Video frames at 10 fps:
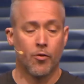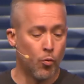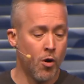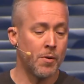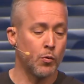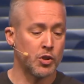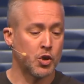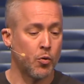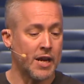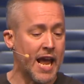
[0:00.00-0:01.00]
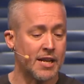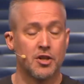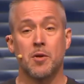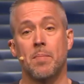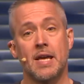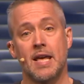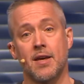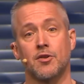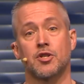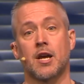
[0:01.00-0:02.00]
The woman was created to be
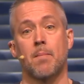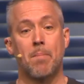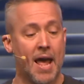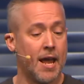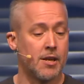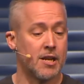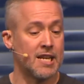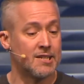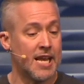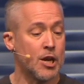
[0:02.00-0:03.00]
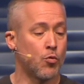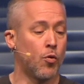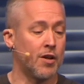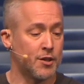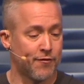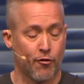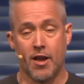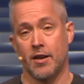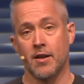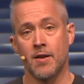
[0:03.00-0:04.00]
his companion, his equal, his
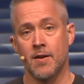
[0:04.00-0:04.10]
friend.